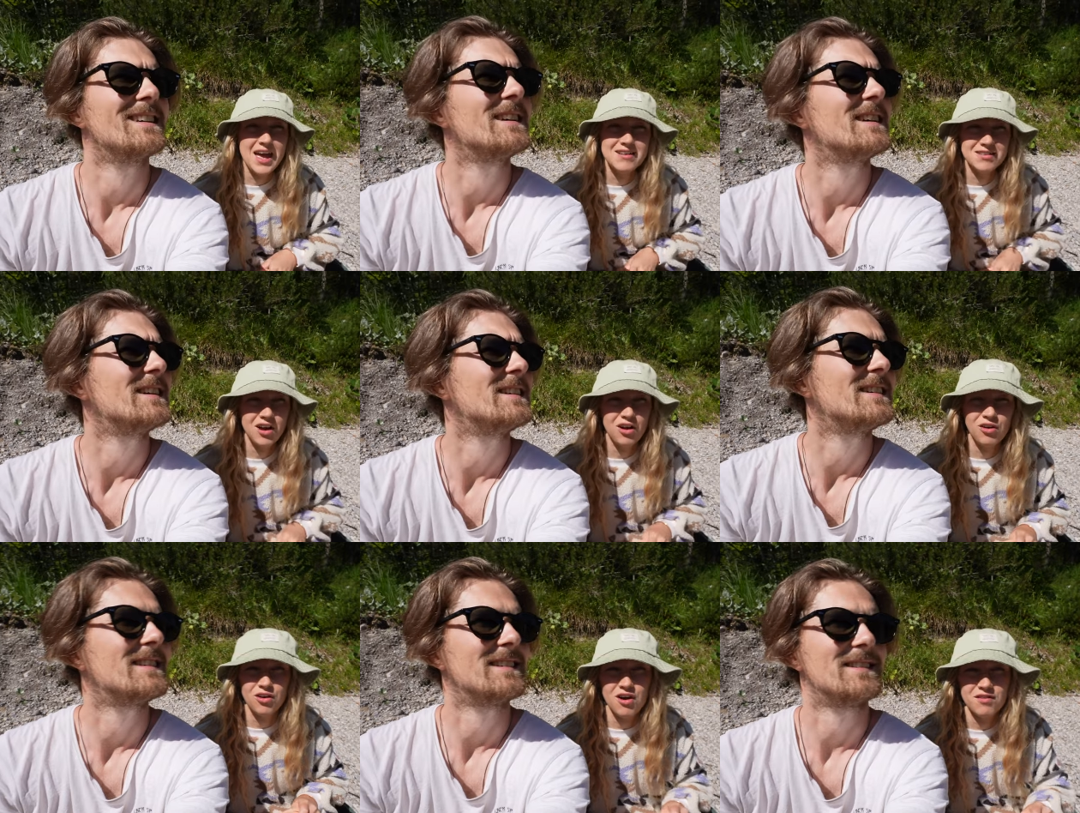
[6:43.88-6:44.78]
Speaker 1: eight o'clock,
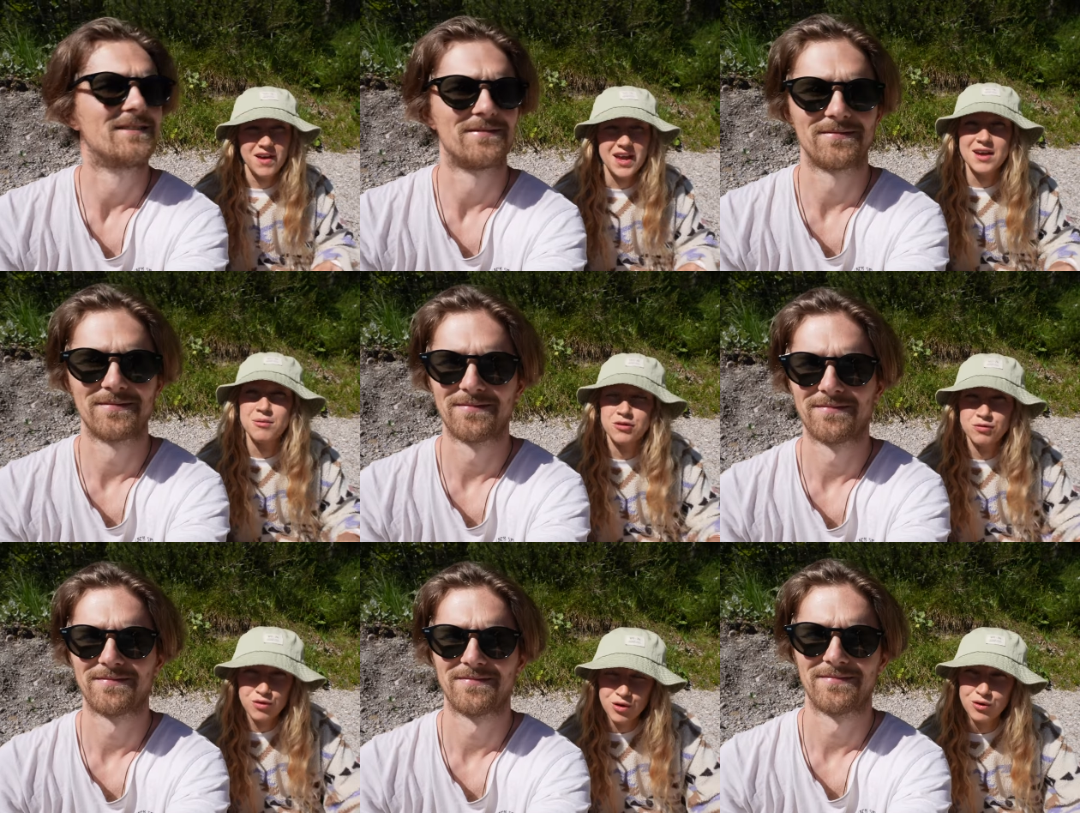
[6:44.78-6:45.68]
half eight, it was
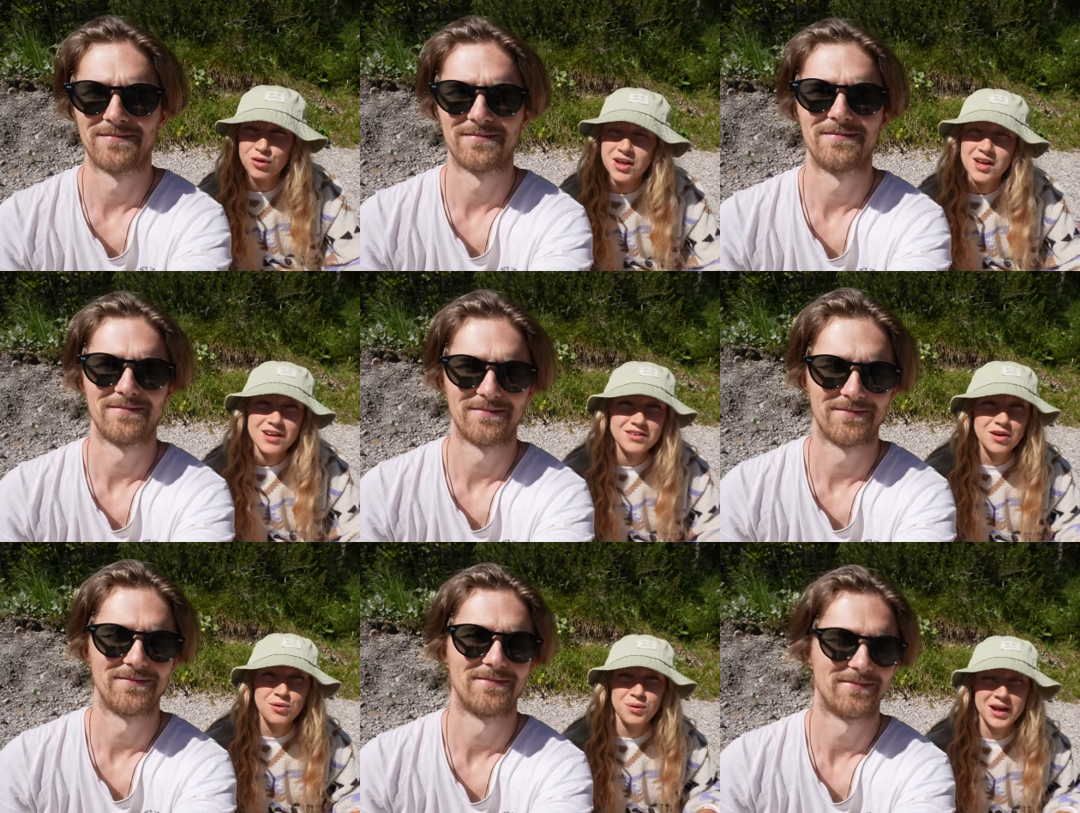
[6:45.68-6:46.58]
full. So
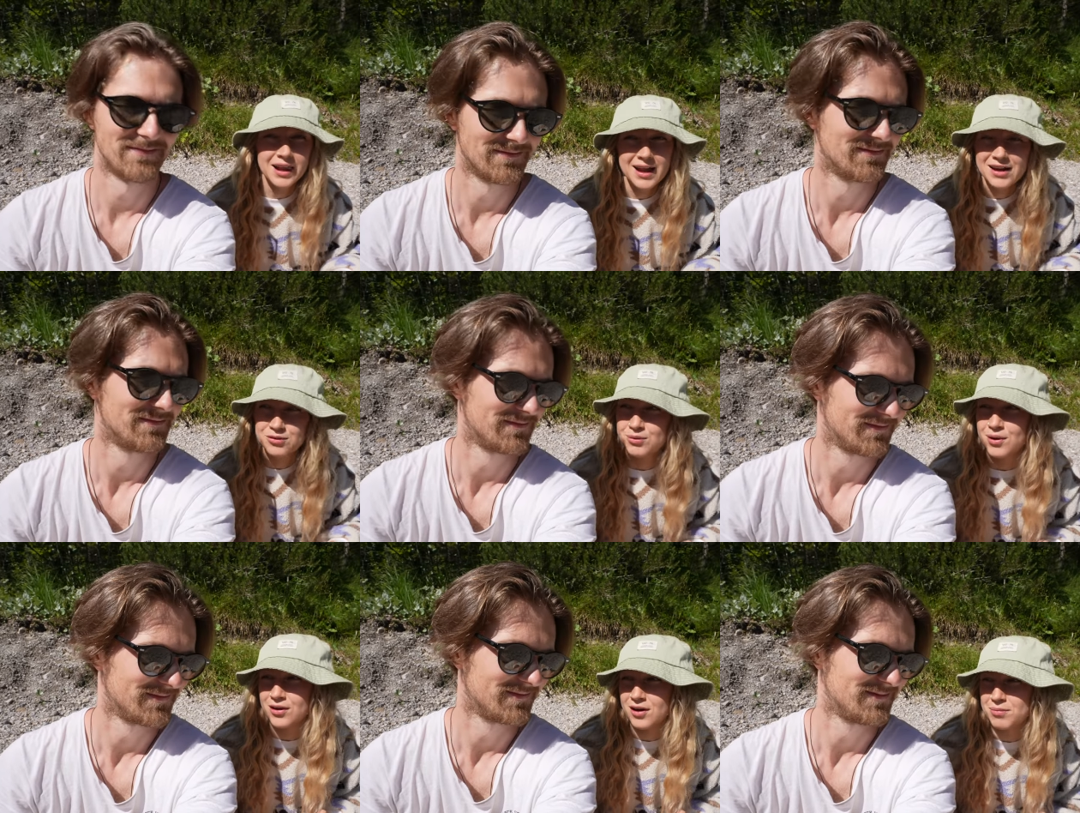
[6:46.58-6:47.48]
we're glad we
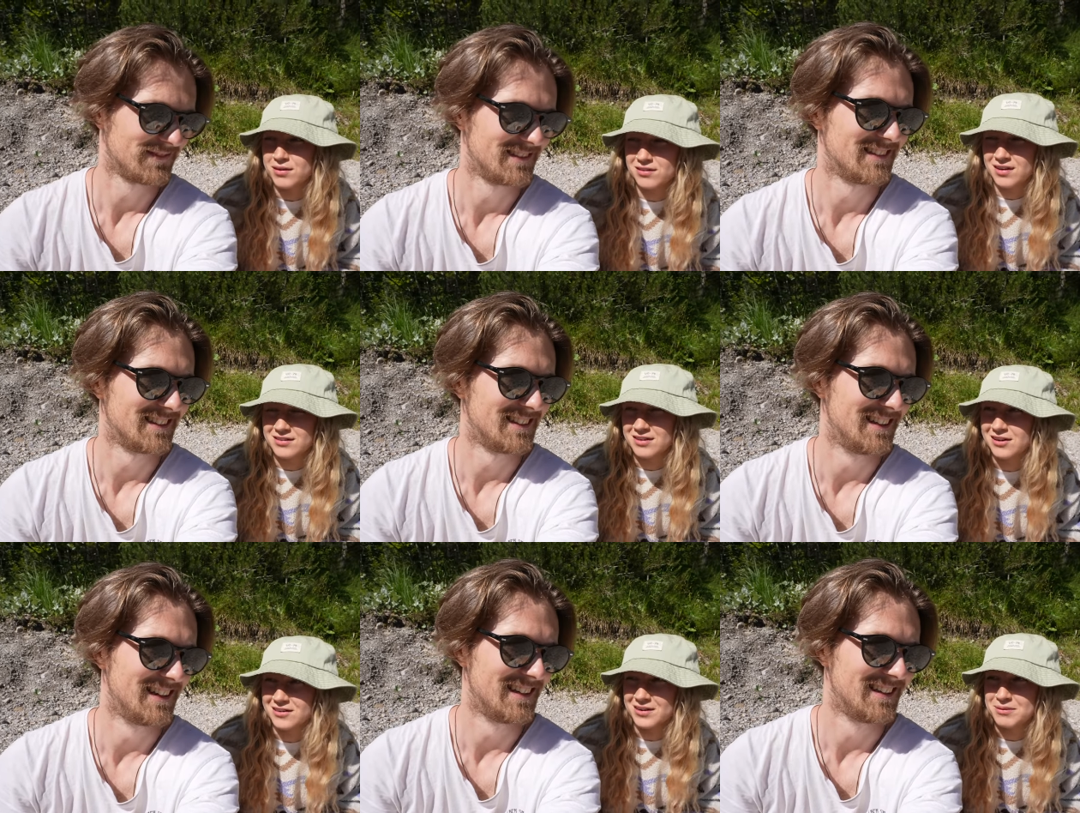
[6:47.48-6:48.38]
woke up at six o'clock
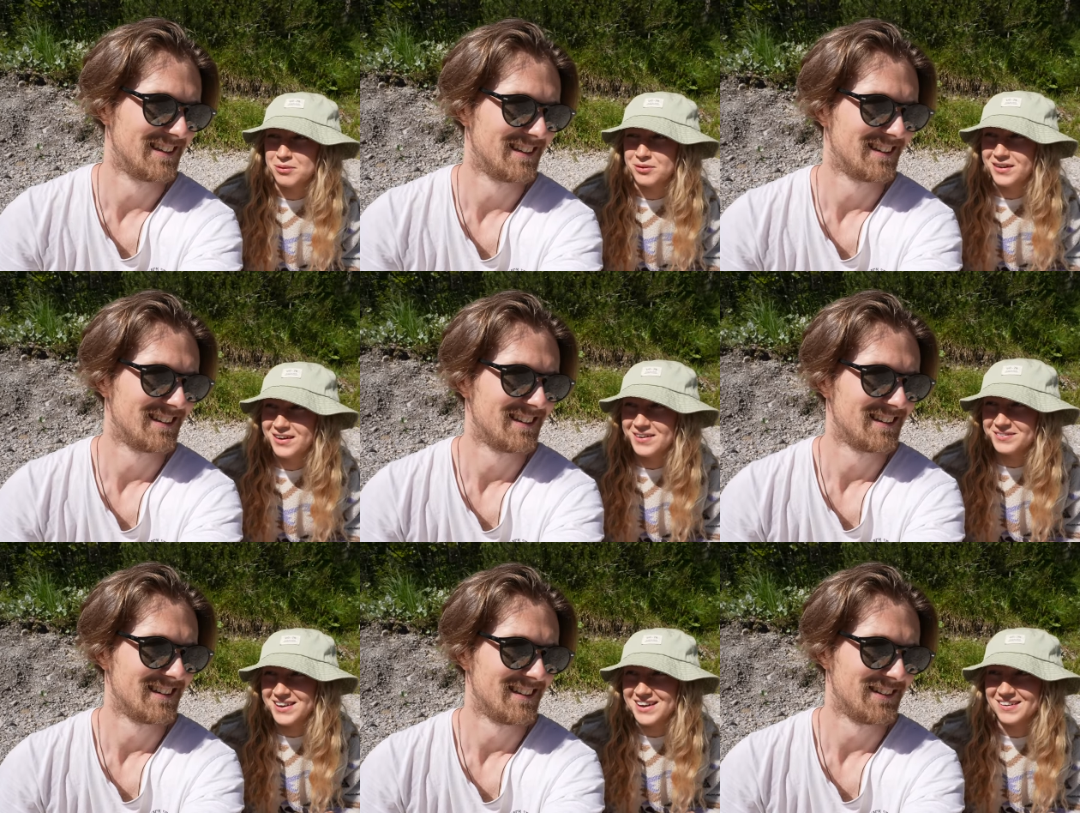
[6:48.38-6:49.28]
yeah. in the morning, aren't we
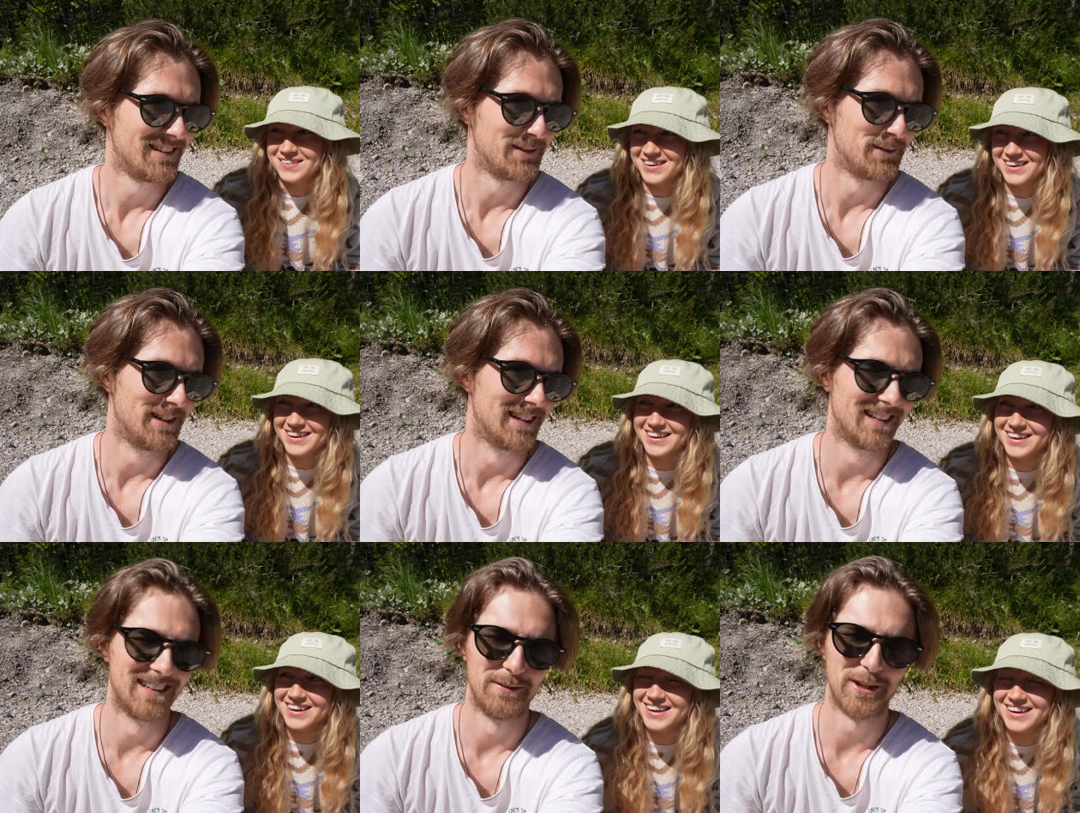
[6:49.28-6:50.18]
now?
Speaker 2: We
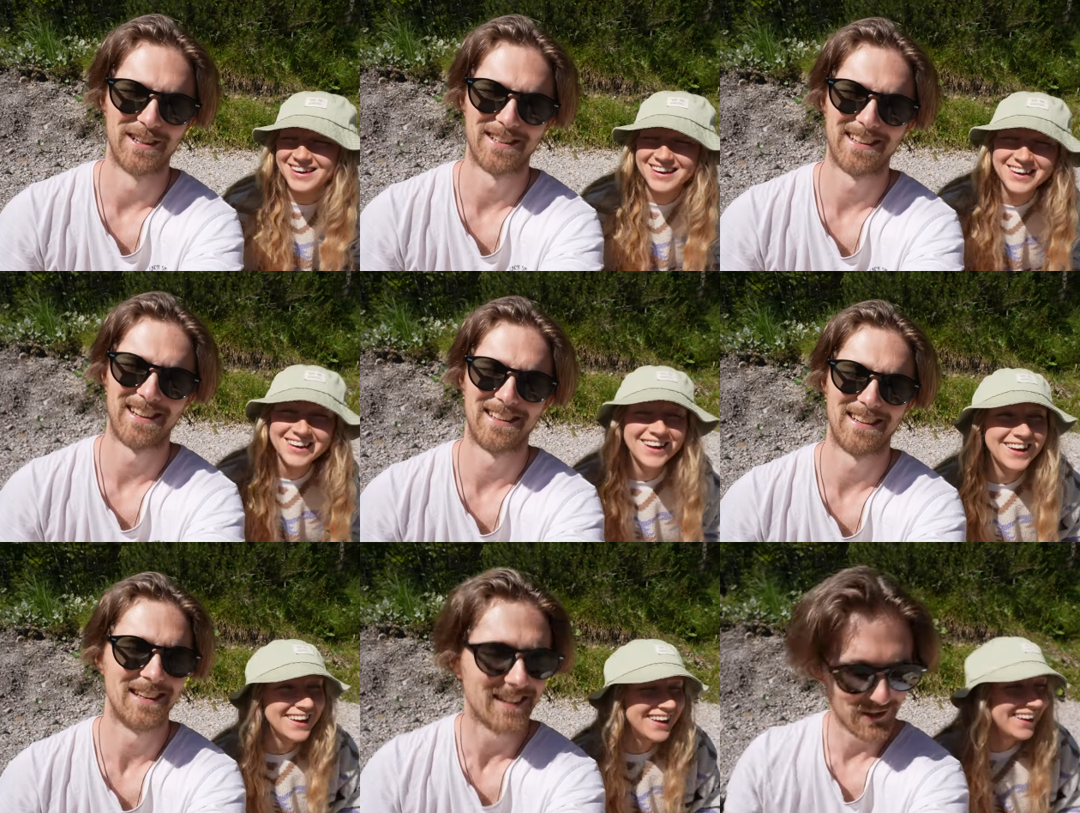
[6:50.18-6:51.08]
are. We're going to
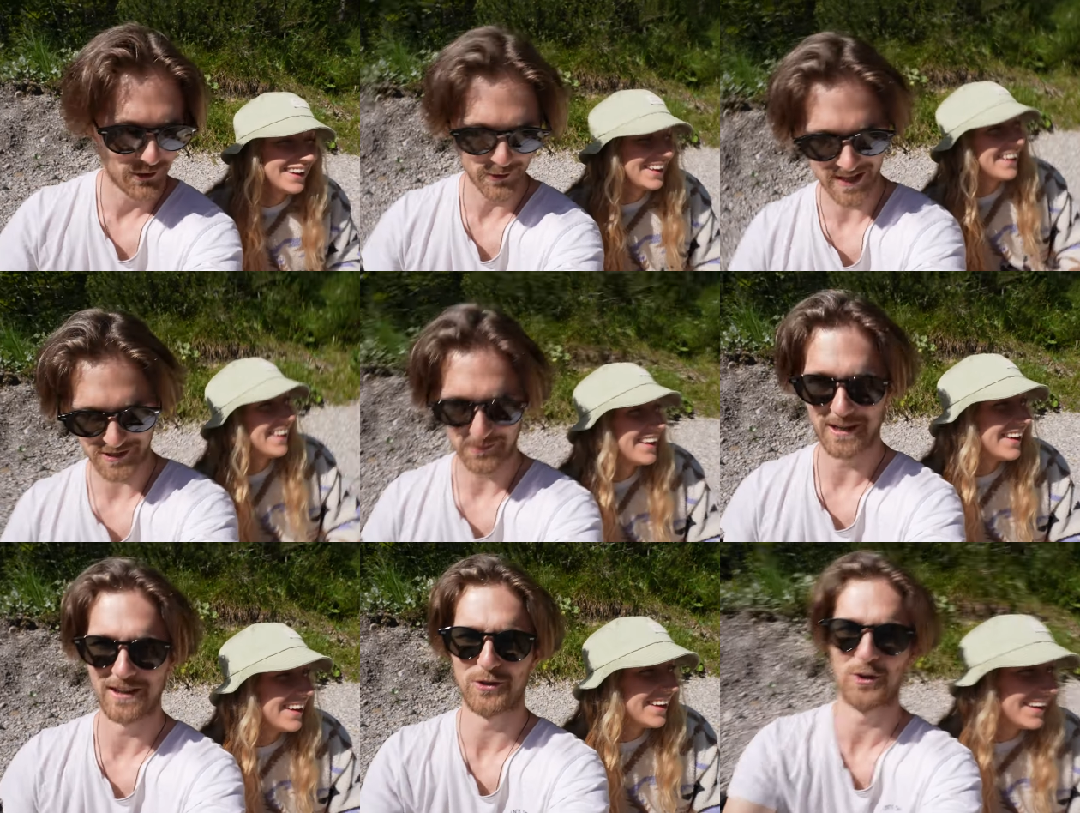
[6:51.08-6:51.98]
continue doing that so we can
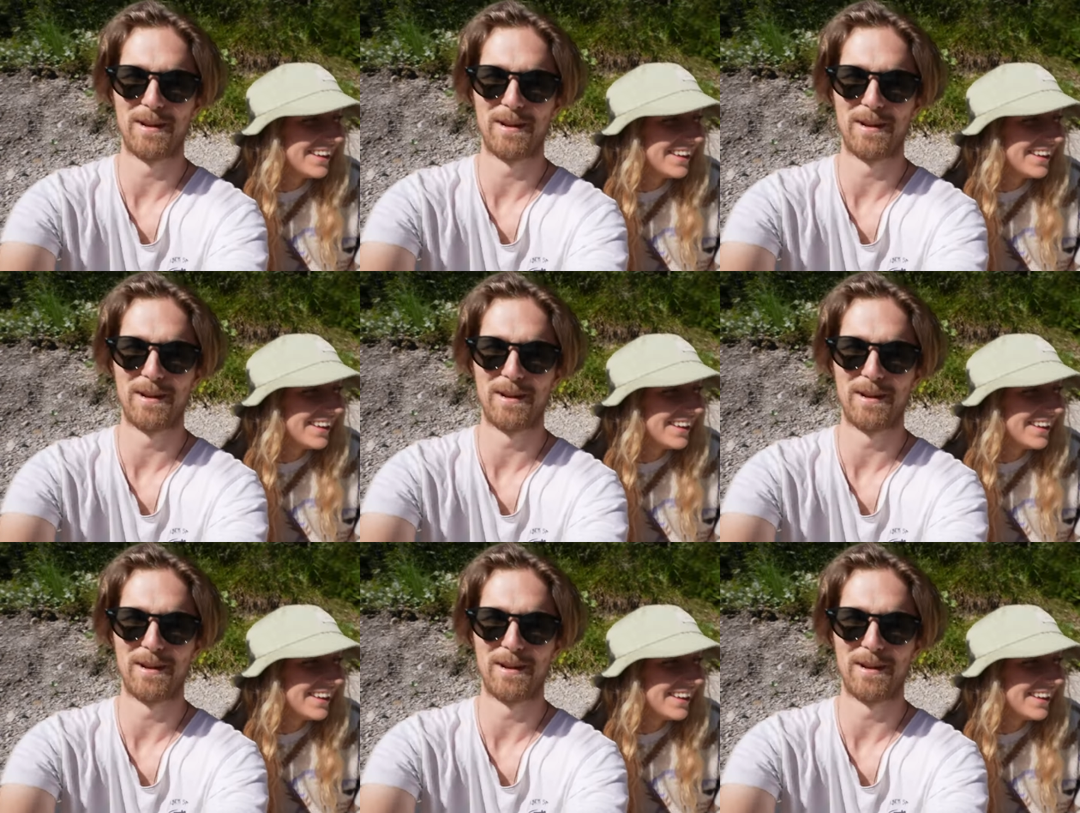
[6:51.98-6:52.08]
enjoy